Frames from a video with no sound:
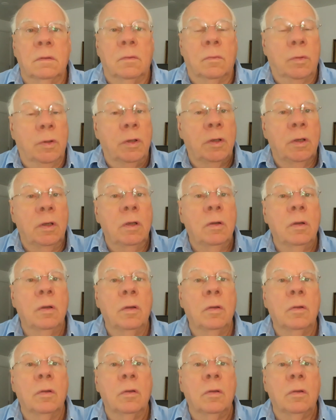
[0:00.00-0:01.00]
We
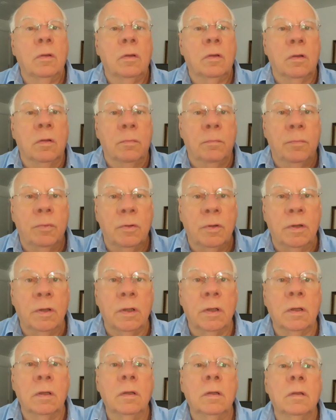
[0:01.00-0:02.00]
can
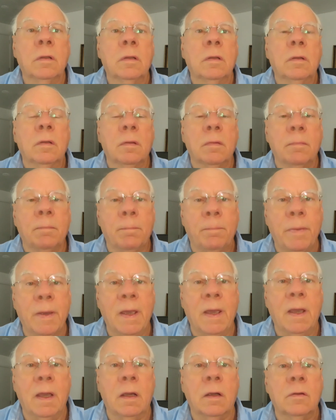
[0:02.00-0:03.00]
bring
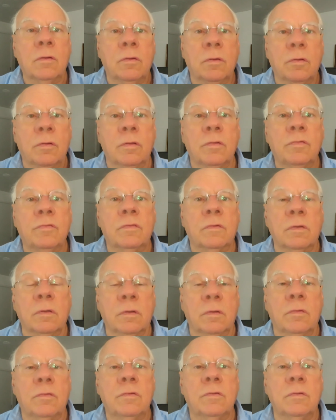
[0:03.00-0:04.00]
back to this
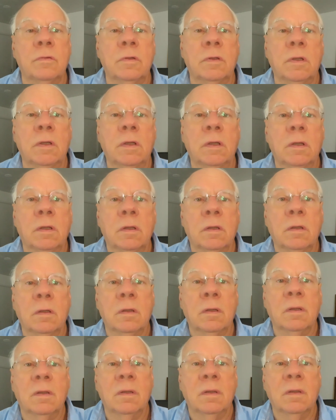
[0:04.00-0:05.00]
country
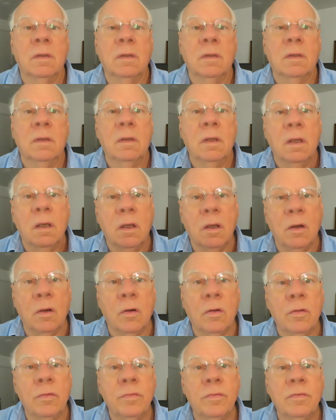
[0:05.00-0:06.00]

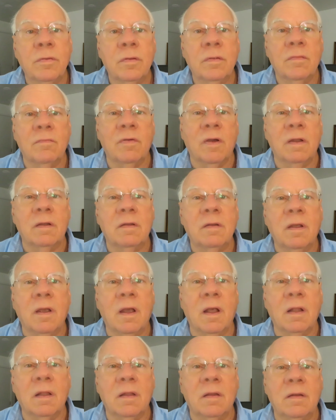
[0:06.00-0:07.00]
health,
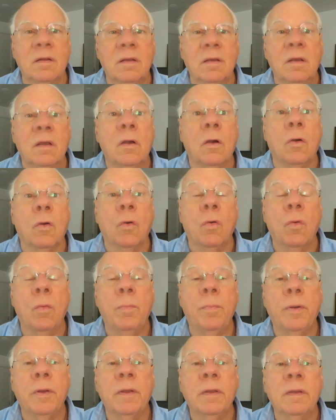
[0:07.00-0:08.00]
vitality,
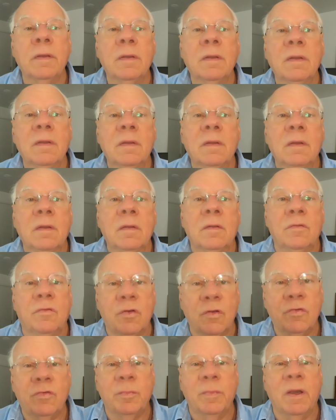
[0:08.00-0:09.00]
hope,
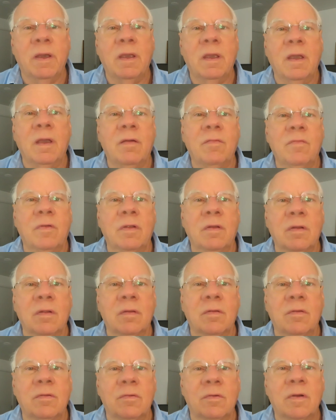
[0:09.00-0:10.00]
just by having
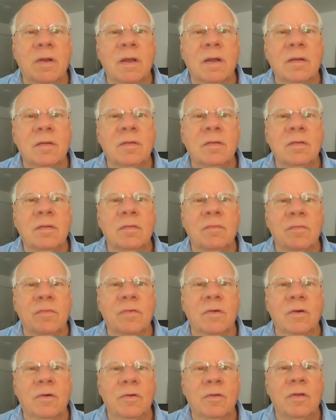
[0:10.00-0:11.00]
a direct
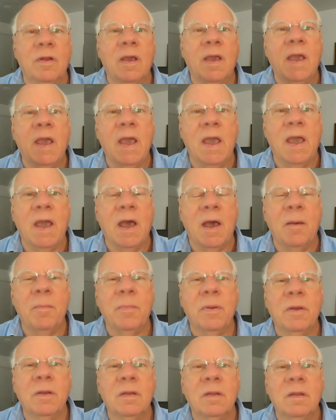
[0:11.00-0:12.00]
vote app